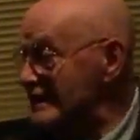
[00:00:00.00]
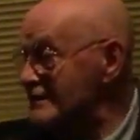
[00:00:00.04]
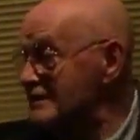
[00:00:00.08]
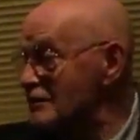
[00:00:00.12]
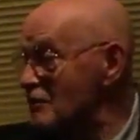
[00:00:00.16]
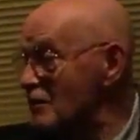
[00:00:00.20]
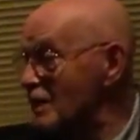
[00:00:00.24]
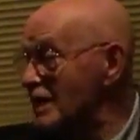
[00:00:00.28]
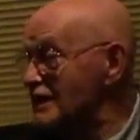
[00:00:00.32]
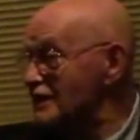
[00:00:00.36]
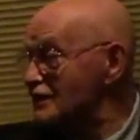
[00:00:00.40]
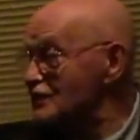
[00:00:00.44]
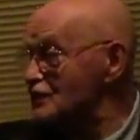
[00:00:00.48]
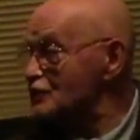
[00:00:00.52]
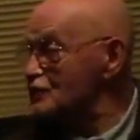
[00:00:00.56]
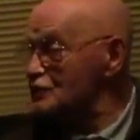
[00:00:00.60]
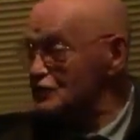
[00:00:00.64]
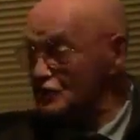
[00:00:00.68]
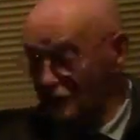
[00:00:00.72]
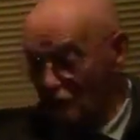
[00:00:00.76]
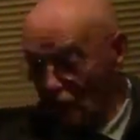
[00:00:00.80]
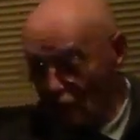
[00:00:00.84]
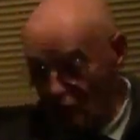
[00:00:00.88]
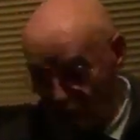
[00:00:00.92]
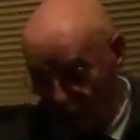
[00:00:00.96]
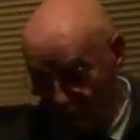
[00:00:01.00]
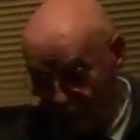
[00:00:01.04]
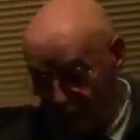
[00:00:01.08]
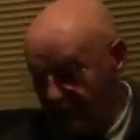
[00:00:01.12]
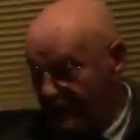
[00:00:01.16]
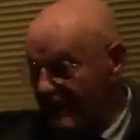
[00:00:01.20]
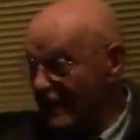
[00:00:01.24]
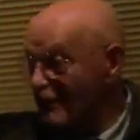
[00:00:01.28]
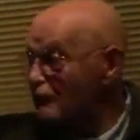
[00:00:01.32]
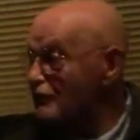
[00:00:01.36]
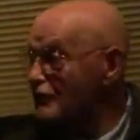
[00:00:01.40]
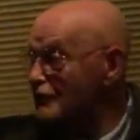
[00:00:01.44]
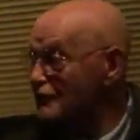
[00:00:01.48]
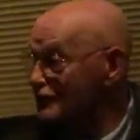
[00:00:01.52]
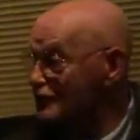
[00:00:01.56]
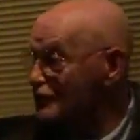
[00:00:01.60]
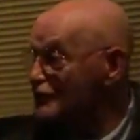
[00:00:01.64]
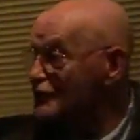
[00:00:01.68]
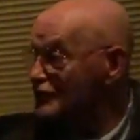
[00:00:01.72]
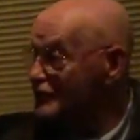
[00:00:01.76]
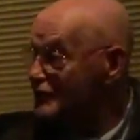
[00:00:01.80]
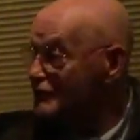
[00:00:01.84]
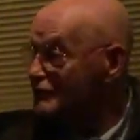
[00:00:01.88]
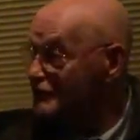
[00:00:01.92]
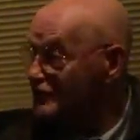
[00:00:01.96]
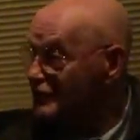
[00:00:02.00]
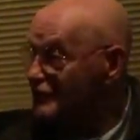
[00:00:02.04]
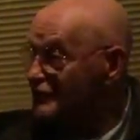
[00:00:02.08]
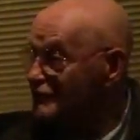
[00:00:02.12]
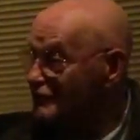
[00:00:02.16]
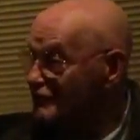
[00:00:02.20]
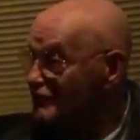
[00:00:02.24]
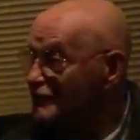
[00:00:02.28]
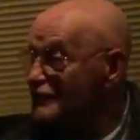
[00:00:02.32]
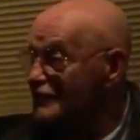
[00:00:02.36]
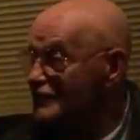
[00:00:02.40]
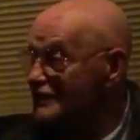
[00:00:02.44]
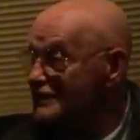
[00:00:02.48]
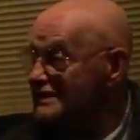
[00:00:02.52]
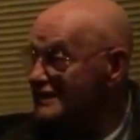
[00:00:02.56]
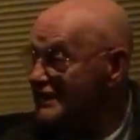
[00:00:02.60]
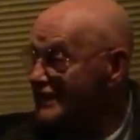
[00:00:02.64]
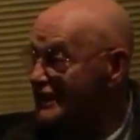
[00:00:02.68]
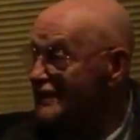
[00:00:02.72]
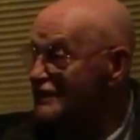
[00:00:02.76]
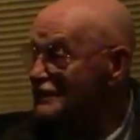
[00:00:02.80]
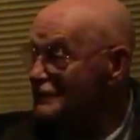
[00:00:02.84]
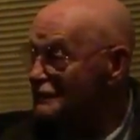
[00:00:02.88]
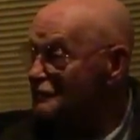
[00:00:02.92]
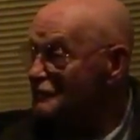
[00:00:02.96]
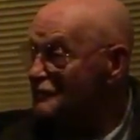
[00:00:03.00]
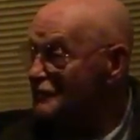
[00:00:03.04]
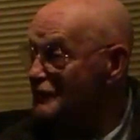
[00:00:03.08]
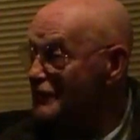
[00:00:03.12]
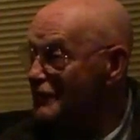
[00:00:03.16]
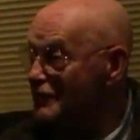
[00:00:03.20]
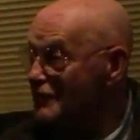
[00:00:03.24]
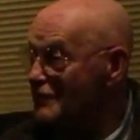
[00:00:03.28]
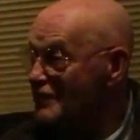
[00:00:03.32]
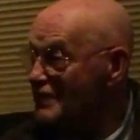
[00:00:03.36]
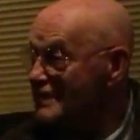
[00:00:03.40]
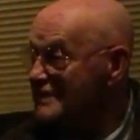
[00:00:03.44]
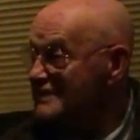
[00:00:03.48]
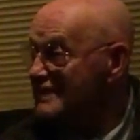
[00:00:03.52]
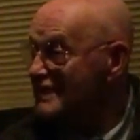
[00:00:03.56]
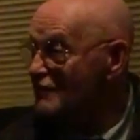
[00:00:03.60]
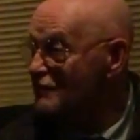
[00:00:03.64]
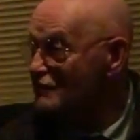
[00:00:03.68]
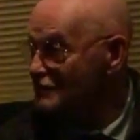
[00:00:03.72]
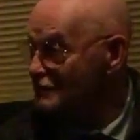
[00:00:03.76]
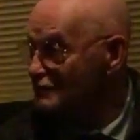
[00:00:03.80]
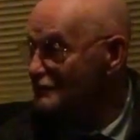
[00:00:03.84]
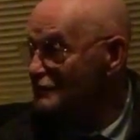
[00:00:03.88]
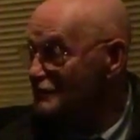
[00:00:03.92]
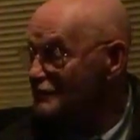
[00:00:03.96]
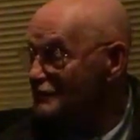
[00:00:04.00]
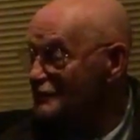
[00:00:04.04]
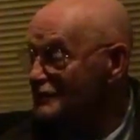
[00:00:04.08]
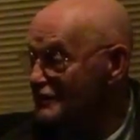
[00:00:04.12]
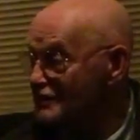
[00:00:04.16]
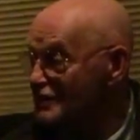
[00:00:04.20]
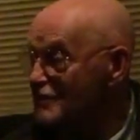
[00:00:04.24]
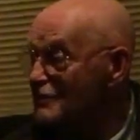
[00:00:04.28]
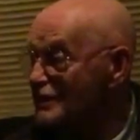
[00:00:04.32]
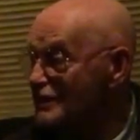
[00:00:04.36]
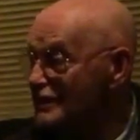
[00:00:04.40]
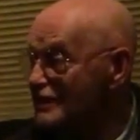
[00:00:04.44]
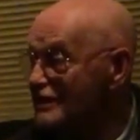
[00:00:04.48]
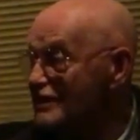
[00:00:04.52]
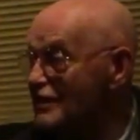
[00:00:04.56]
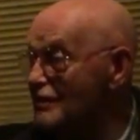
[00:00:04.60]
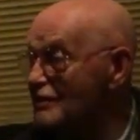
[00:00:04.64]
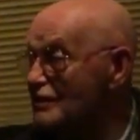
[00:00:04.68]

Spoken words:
And the mics used to go through the guitars. You know, that's how we used to do it. You know.